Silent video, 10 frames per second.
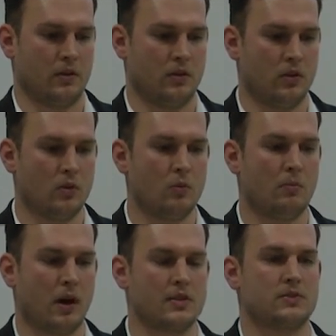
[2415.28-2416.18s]
you
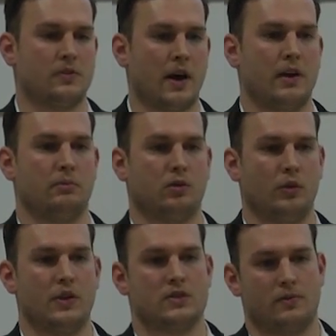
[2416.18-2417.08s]
must find
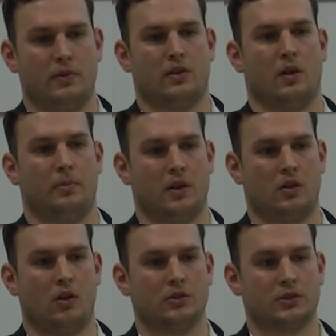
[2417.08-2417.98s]
employees that fit company
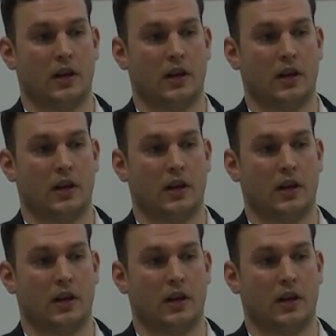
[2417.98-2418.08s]
culture.